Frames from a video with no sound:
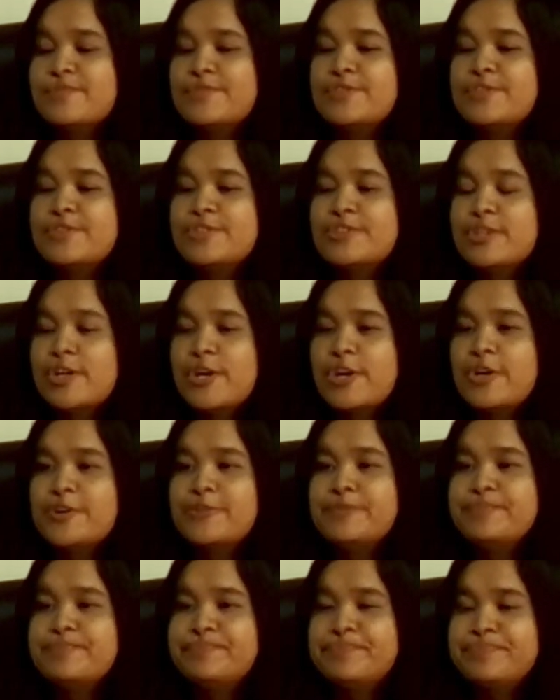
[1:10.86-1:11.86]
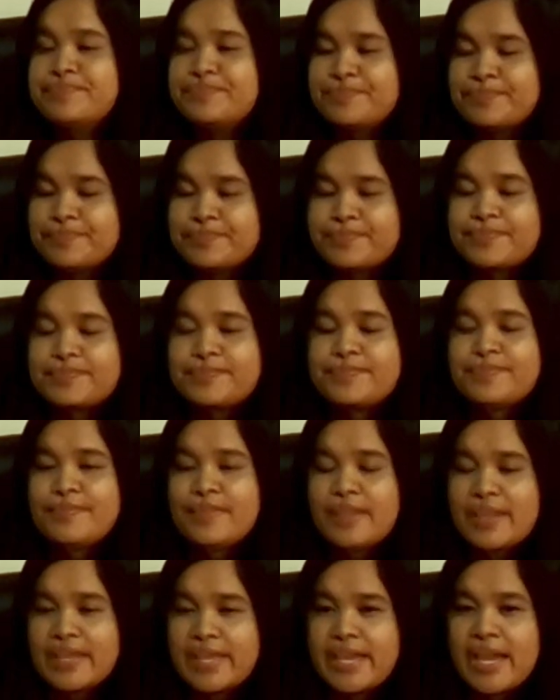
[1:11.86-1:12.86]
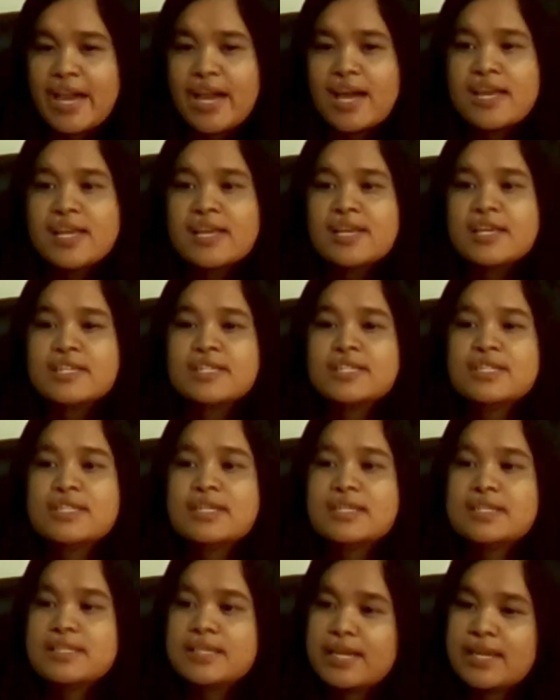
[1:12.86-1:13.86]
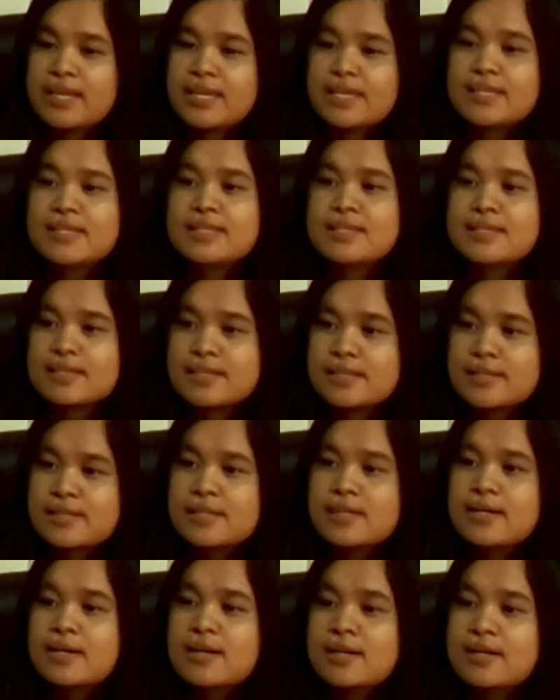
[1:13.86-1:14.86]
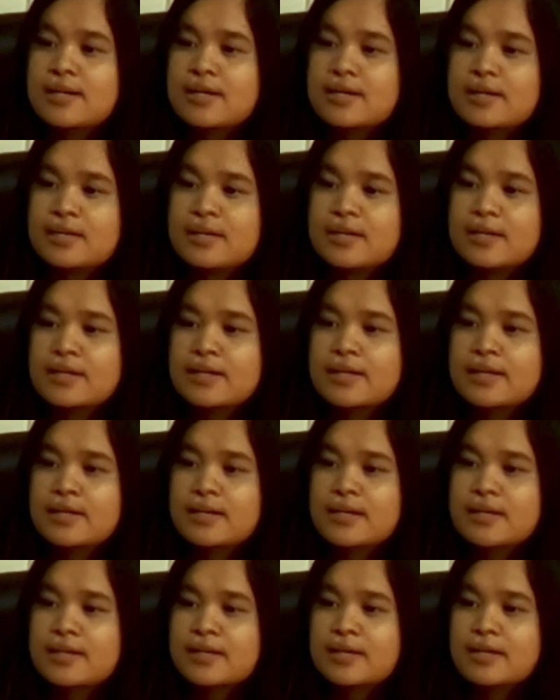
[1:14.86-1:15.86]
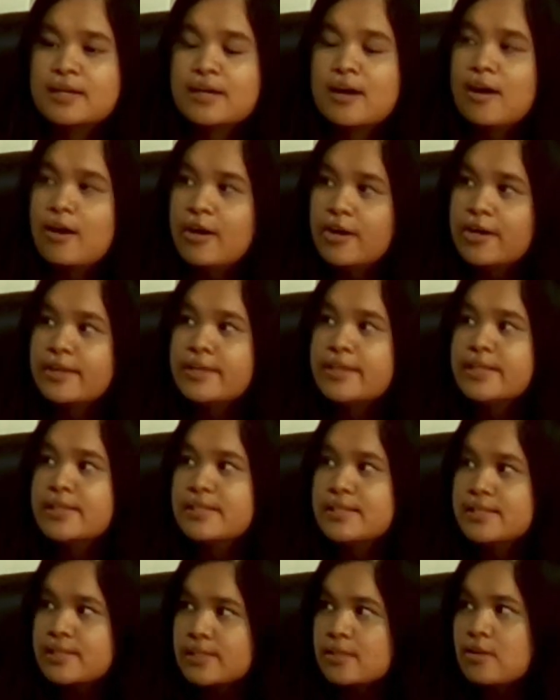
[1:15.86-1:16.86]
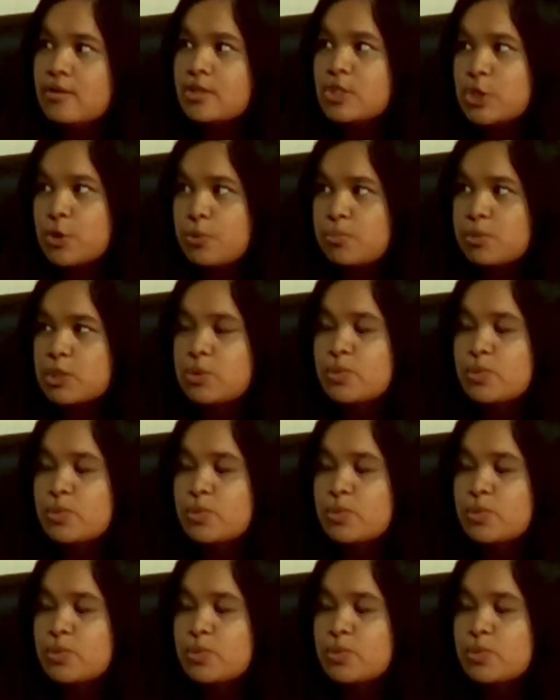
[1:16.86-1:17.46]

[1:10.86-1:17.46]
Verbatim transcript: some emotions so, going on. Yeah, so the date is still on, it's still October